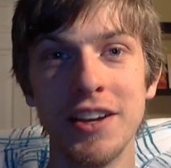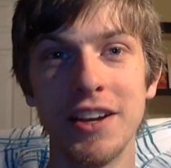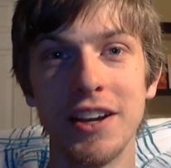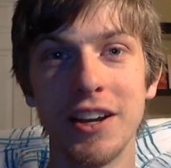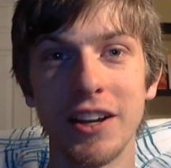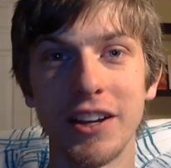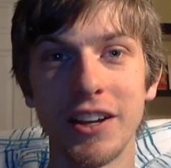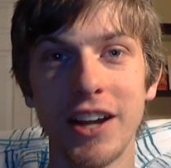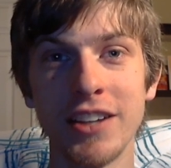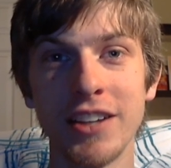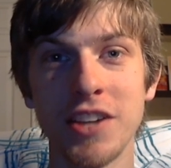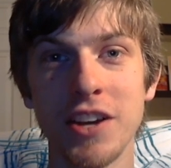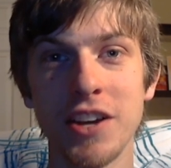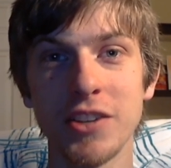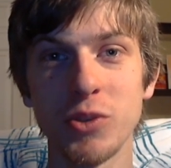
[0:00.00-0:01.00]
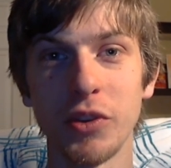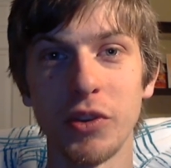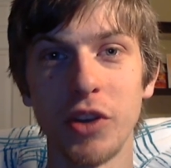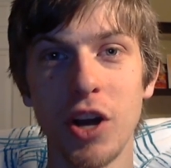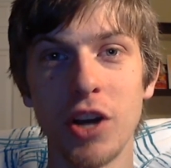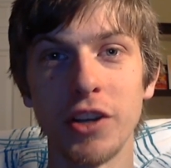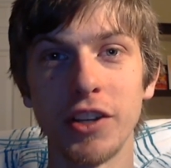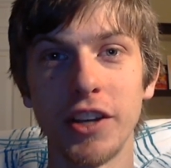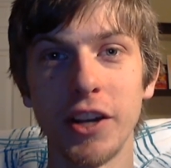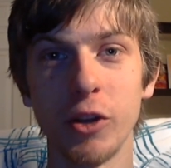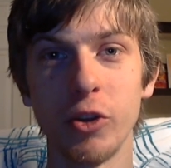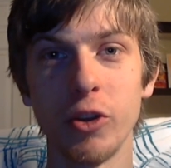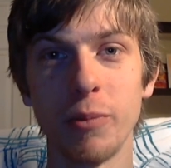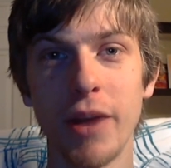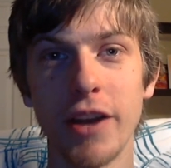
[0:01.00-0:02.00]
Kite talks with Gon and
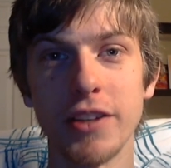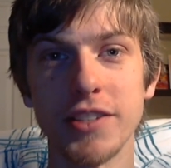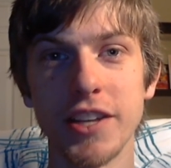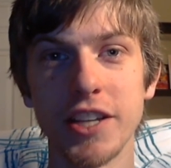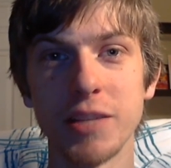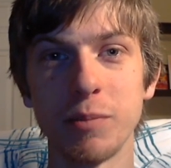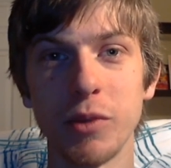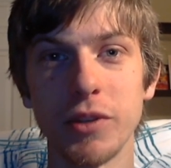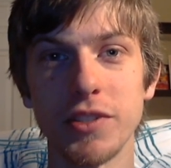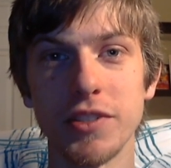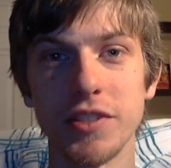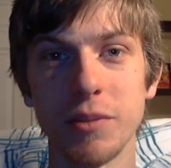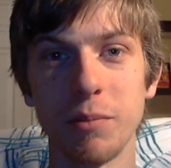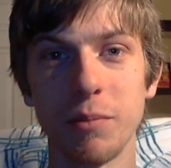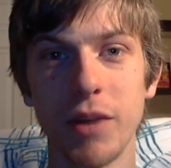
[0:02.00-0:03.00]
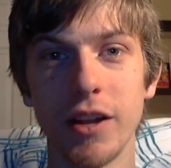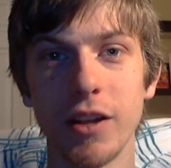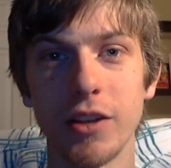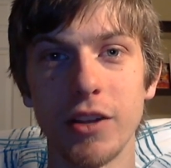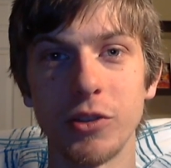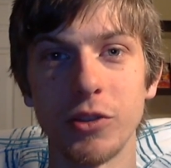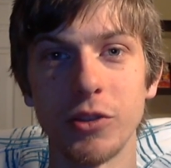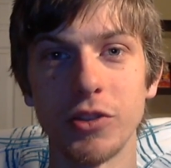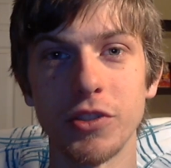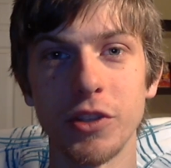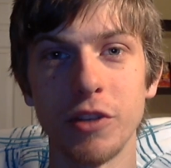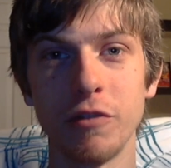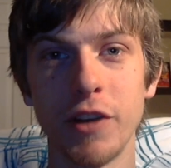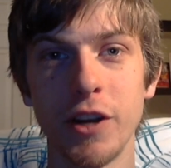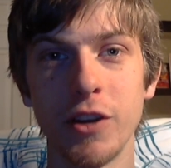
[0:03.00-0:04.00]
Killua about his exploits as a biological
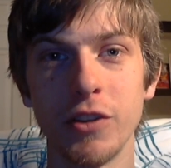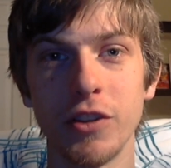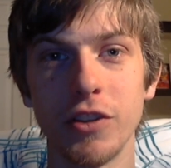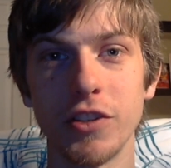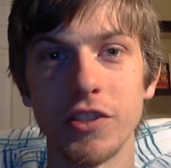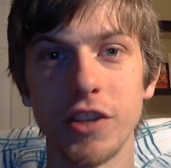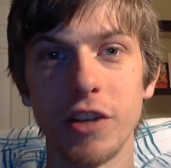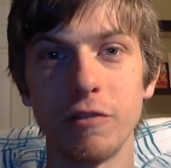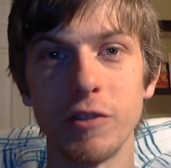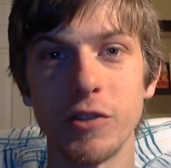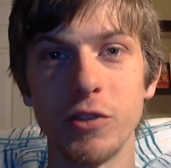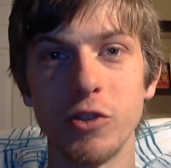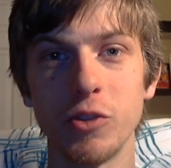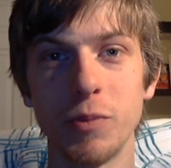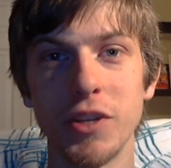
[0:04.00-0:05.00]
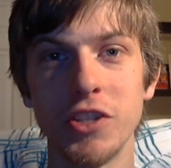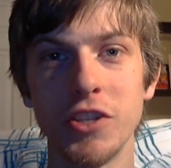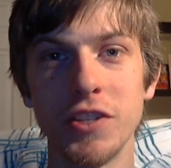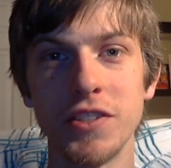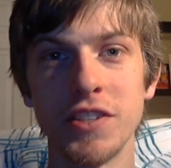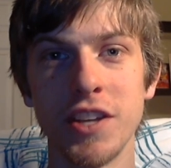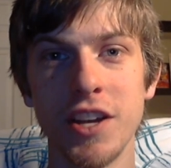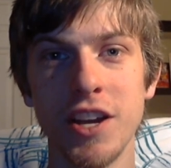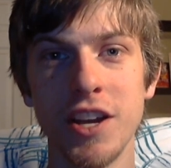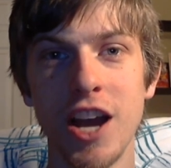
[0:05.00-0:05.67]
surveyor that discovers new species.